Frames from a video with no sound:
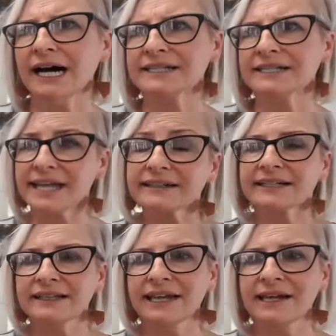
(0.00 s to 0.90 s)

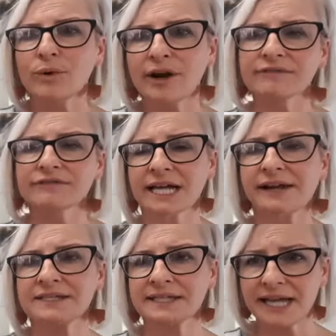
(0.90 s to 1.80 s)
technically what I've done
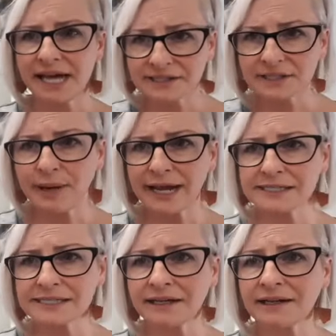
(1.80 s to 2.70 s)
is an
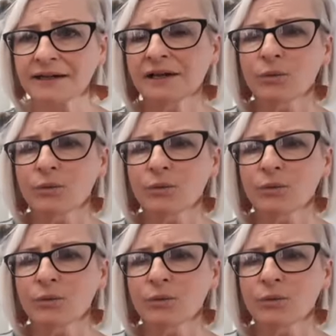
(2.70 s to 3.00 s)
underpainting,